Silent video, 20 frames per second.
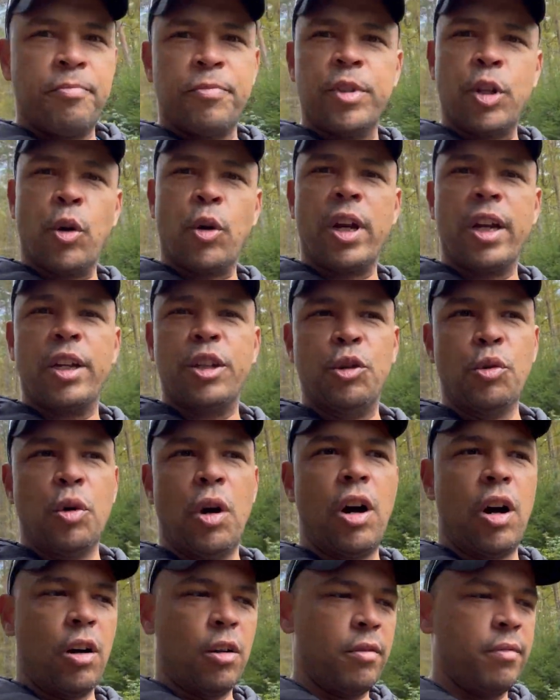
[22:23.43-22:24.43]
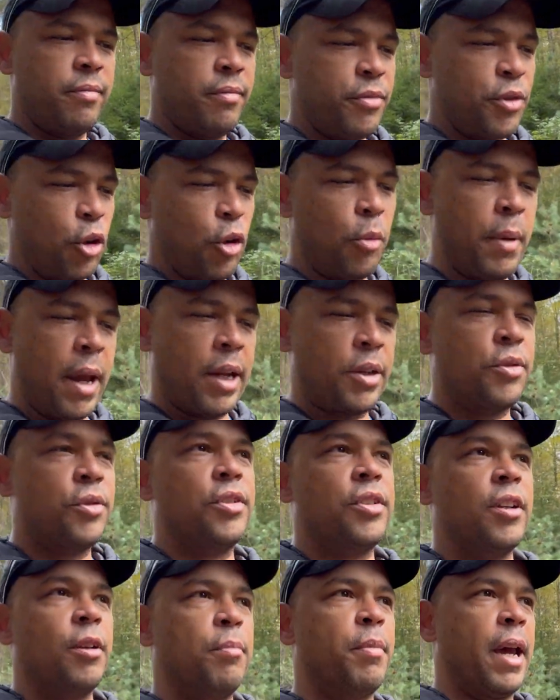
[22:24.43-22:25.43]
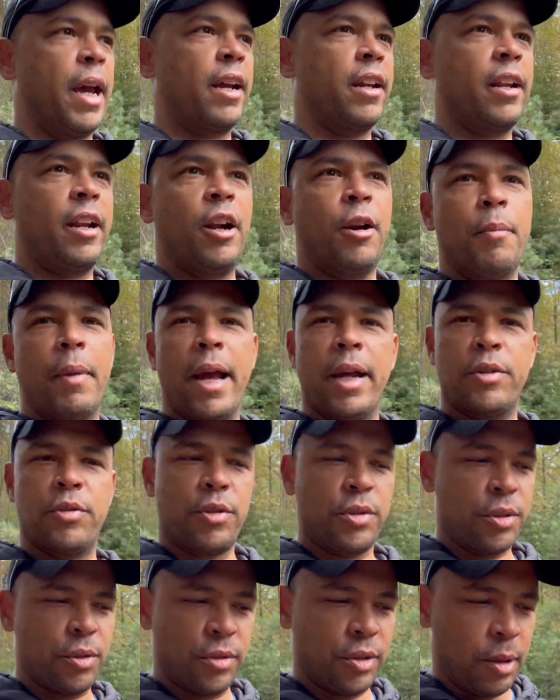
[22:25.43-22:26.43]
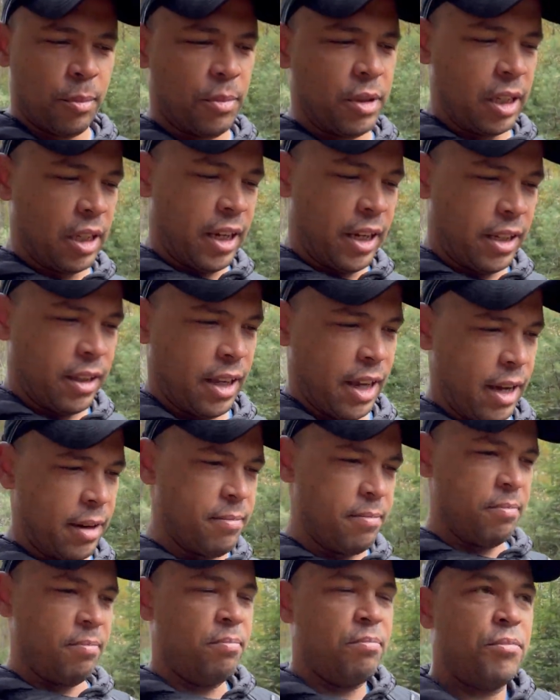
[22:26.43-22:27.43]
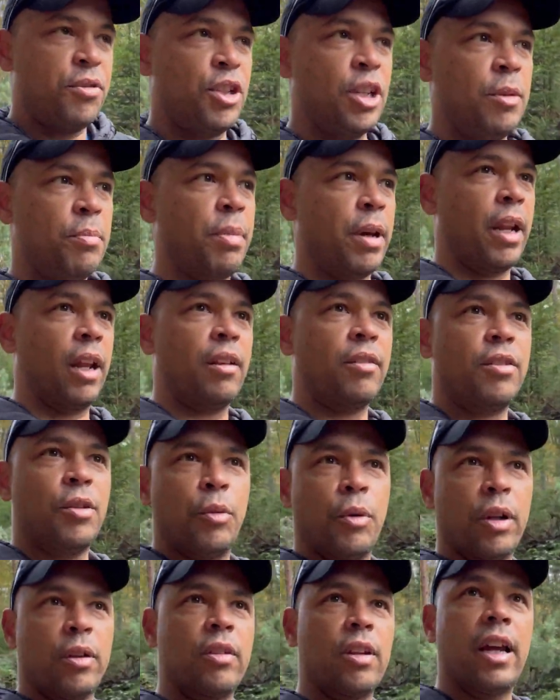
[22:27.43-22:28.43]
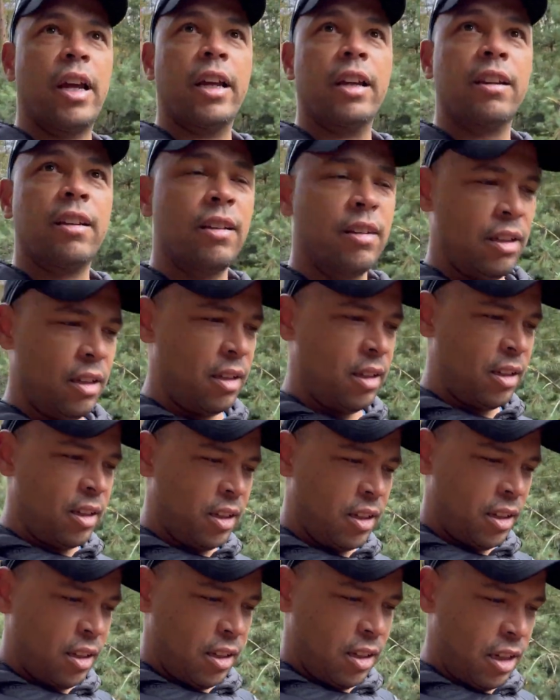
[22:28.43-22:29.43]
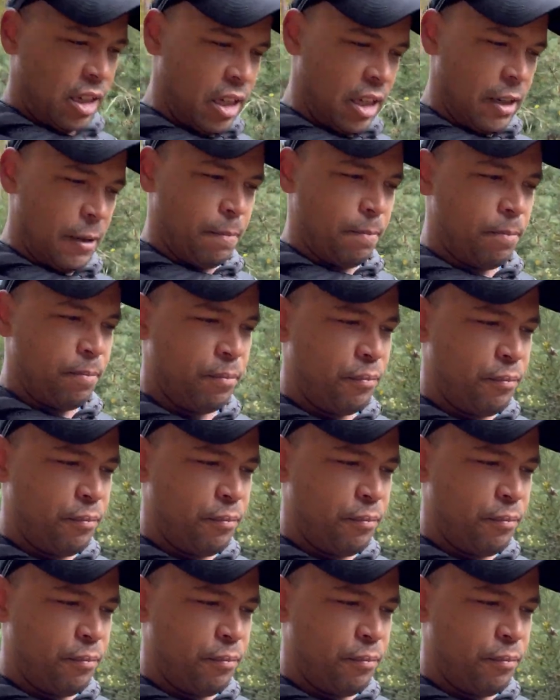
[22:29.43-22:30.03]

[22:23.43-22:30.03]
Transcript: go get a U-Haul, throw a mattress in the back, an air mattress or something like that. Sleep in it, see what it's like. Um,